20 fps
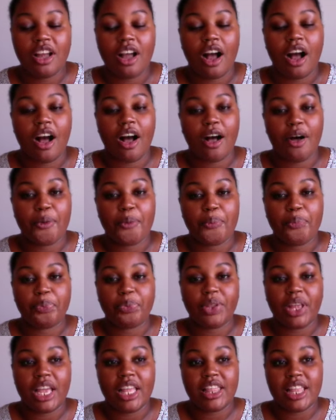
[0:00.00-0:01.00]

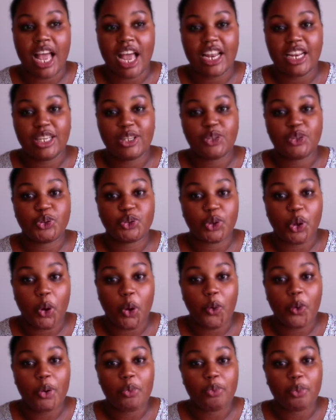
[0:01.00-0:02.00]
And that is
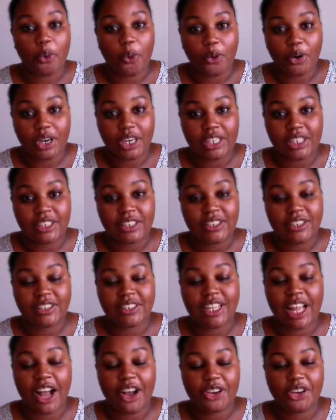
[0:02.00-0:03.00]
so important because
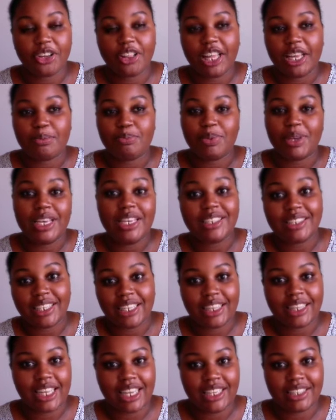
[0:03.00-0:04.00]
now you're like
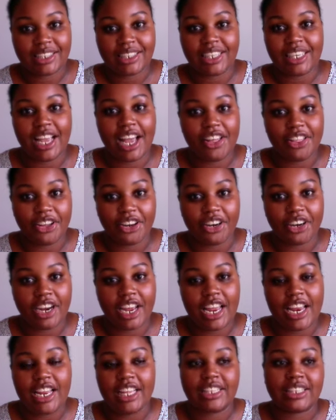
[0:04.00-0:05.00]
piecing things together
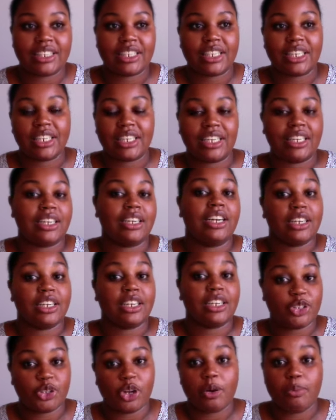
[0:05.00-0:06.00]
and it's going to
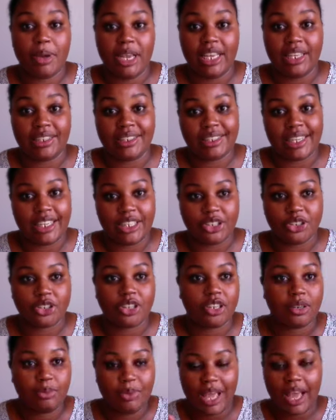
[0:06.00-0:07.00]
start making sense. You're
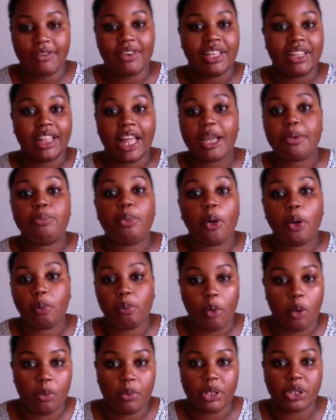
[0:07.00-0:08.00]
going to be having light bulb
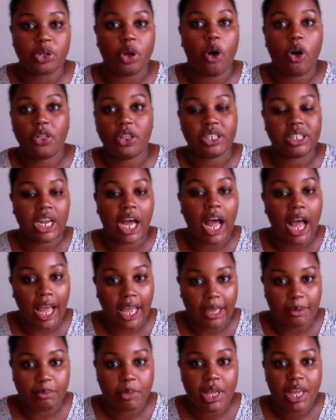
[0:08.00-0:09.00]
moments all the
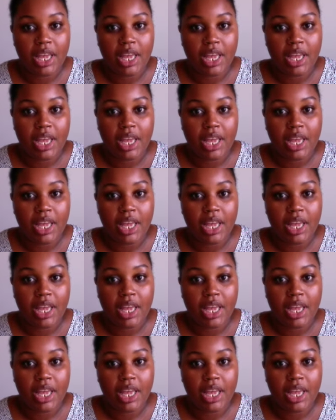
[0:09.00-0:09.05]
time.